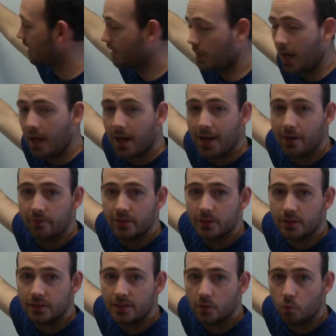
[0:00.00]
can
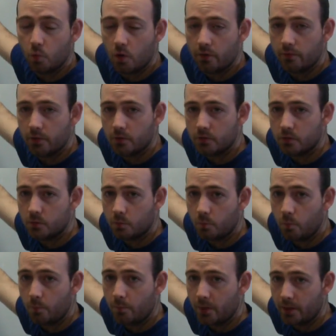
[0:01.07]
obviously see one of those is
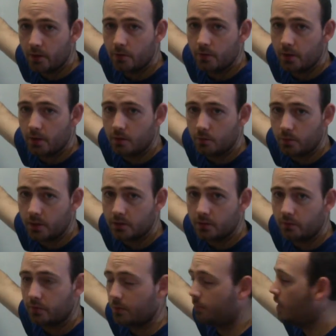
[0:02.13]
bigger than the rest
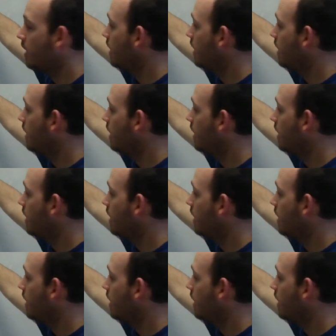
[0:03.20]
of them.